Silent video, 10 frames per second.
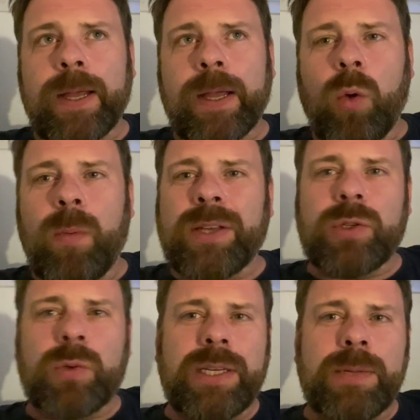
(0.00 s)
almost
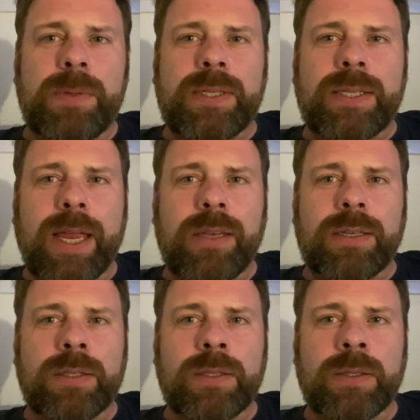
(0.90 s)

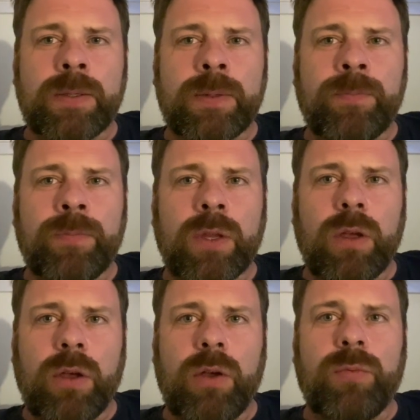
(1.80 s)
20%
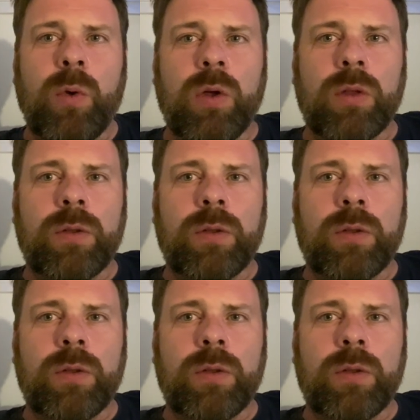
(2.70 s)
of what